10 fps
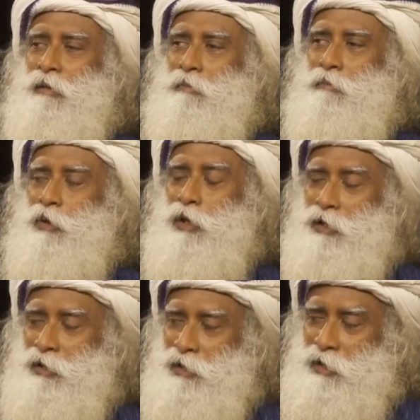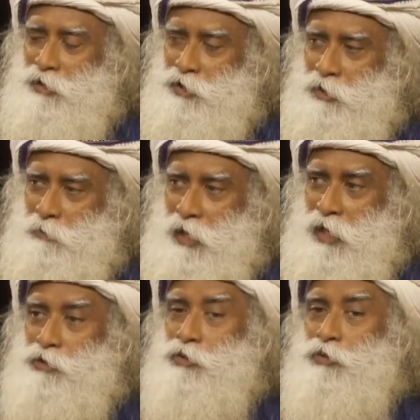Political leadership
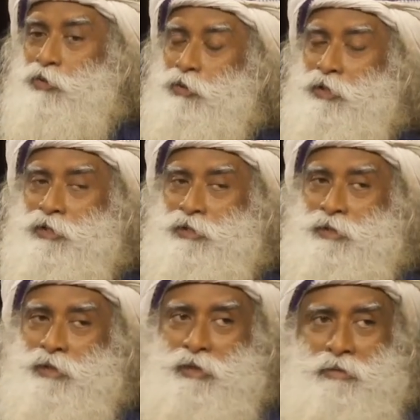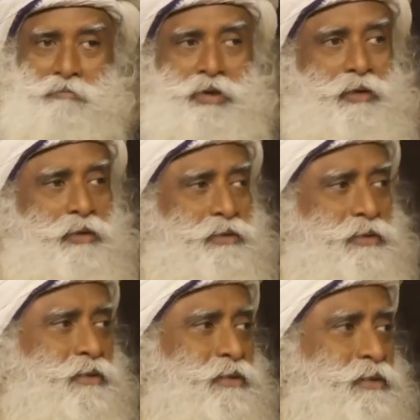has to do this,
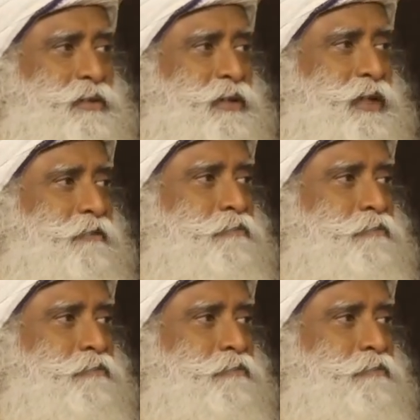because if